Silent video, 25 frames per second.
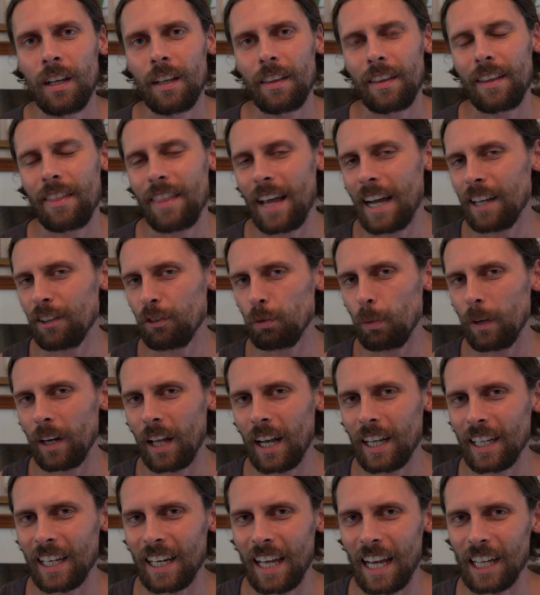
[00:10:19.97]
then that's when I
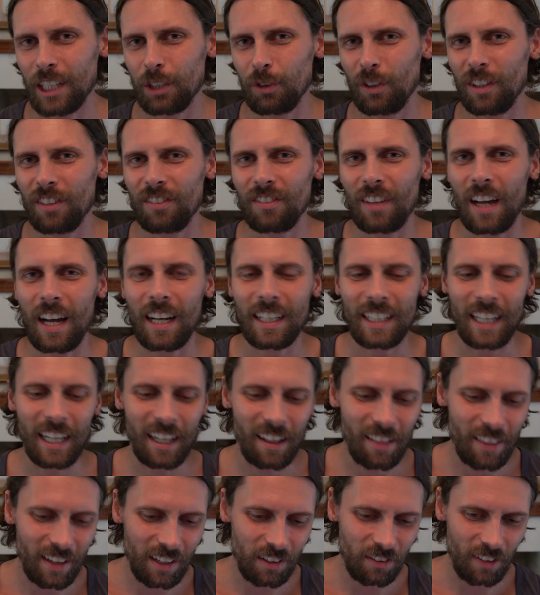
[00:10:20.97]
can actually start
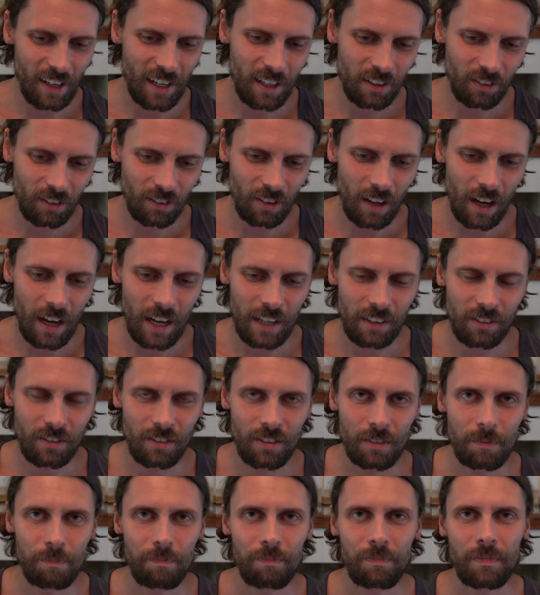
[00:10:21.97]
getting these
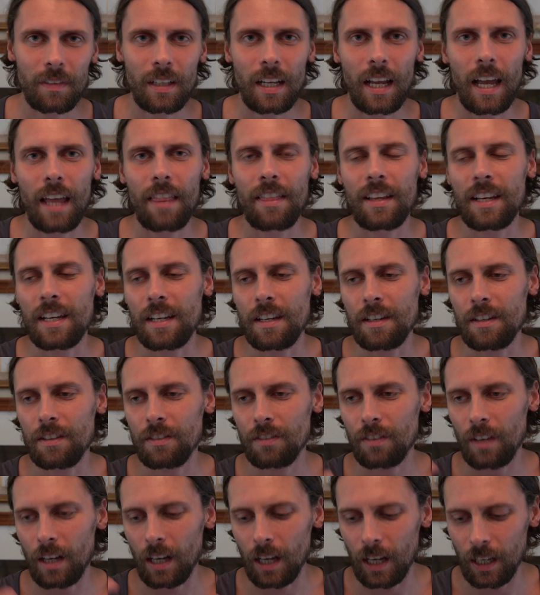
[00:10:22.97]
insights and
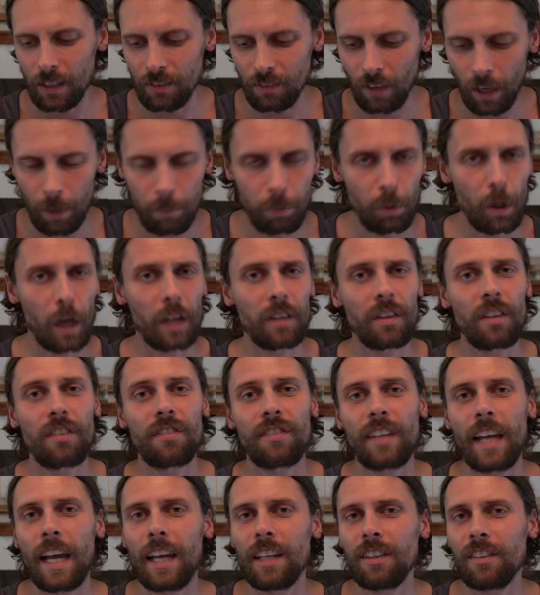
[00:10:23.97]
these deeper
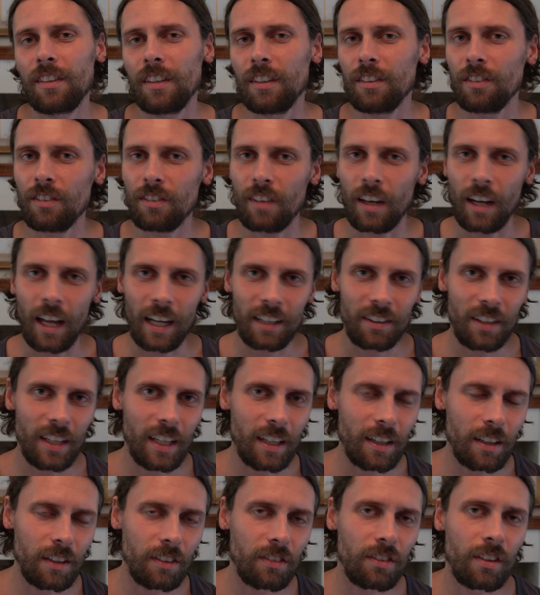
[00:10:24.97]
understandings and
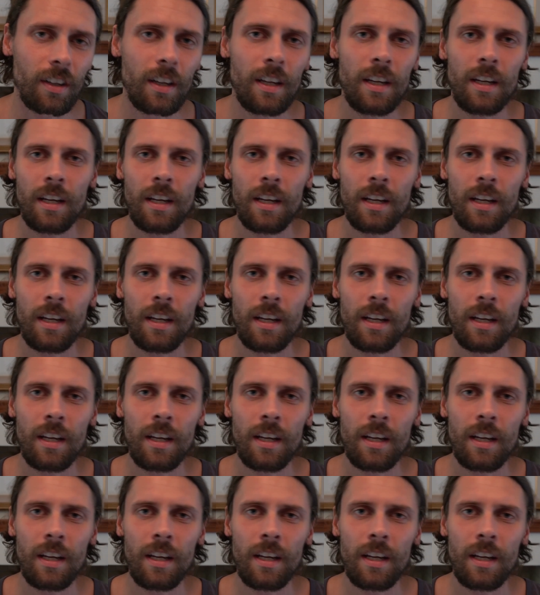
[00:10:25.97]
ideas